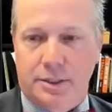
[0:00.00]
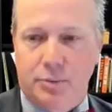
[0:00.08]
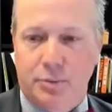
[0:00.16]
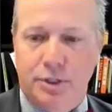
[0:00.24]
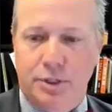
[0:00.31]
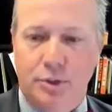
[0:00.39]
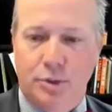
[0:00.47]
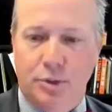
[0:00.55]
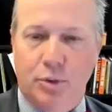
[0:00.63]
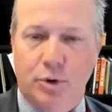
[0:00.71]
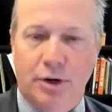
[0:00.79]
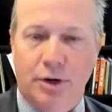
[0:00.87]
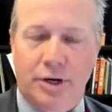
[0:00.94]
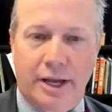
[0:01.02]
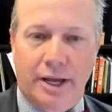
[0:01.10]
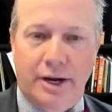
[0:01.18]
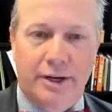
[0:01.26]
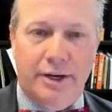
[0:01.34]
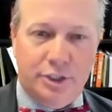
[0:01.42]
And we do work
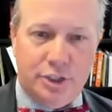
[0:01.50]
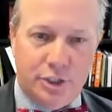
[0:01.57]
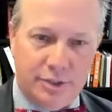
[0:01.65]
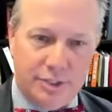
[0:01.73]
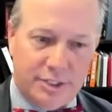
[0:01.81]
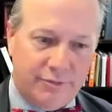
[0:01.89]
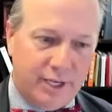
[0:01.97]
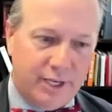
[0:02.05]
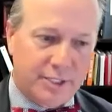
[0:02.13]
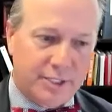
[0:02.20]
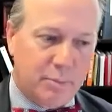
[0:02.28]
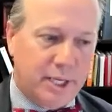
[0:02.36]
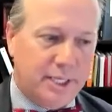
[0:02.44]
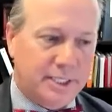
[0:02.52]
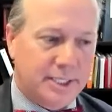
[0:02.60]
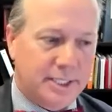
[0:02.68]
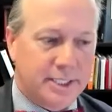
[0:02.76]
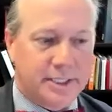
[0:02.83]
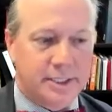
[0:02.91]
on an insurance defense
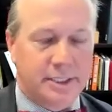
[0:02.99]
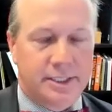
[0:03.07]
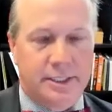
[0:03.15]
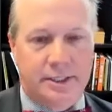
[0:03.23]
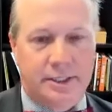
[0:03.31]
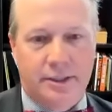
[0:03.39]
basis